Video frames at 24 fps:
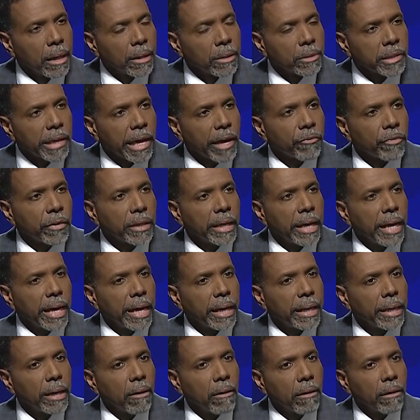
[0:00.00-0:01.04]
Taffy and
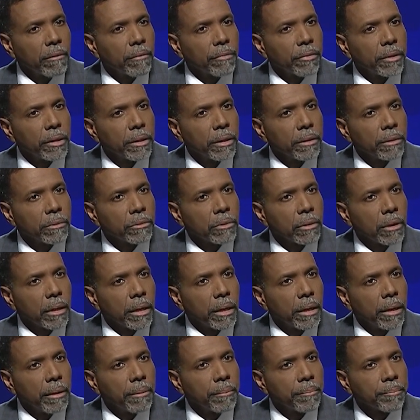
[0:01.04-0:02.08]
I on the
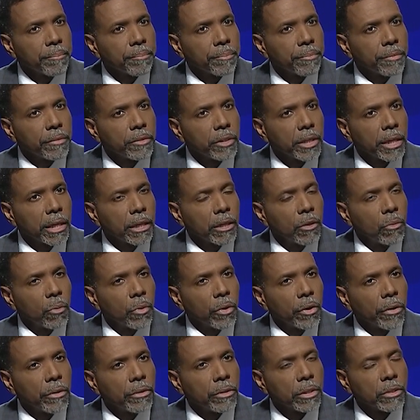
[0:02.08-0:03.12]
um, Daily
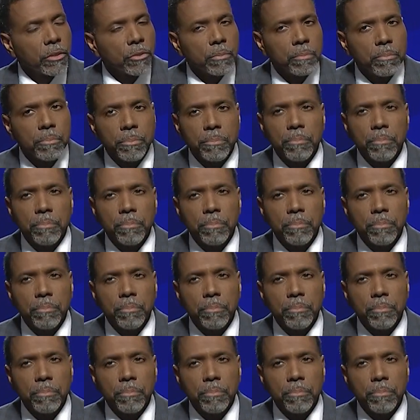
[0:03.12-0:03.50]
Word, this,